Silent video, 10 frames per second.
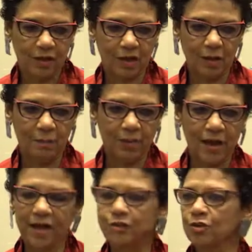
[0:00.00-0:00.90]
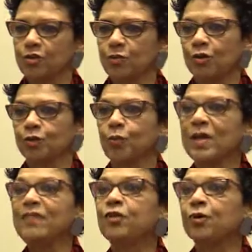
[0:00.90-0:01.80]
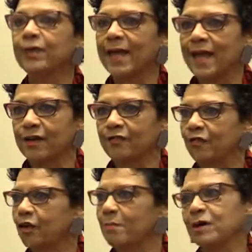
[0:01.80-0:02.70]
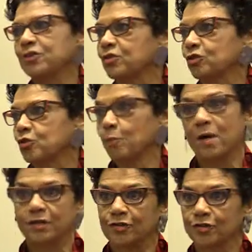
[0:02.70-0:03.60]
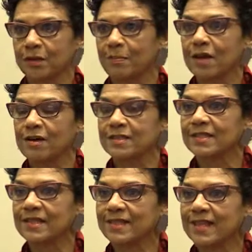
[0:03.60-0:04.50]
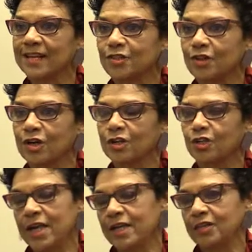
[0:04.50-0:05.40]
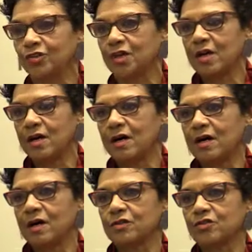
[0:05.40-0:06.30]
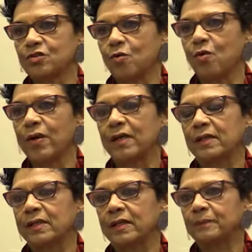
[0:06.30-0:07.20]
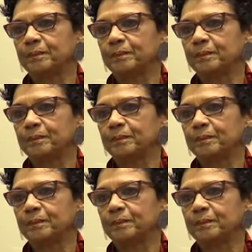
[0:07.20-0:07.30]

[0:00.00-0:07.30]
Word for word: comply to the world we've created for about two months because things are going to change uh, so quickly.